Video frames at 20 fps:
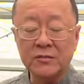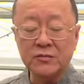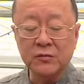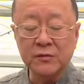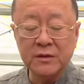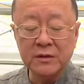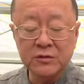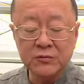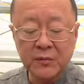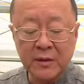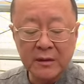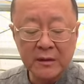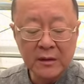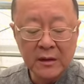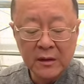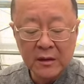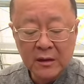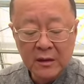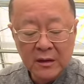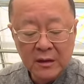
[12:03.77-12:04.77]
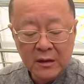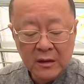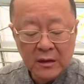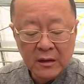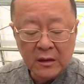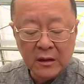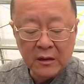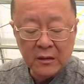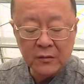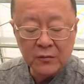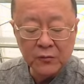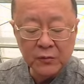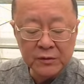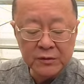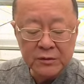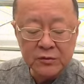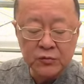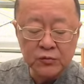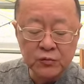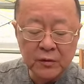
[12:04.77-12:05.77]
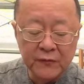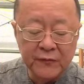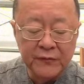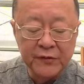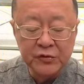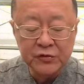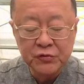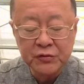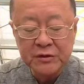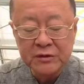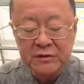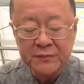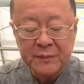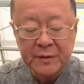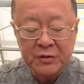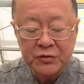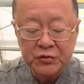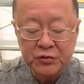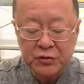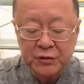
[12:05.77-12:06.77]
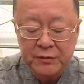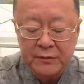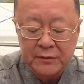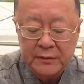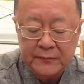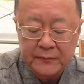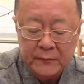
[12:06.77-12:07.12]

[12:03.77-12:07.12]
So this one, we just do a visual inspection.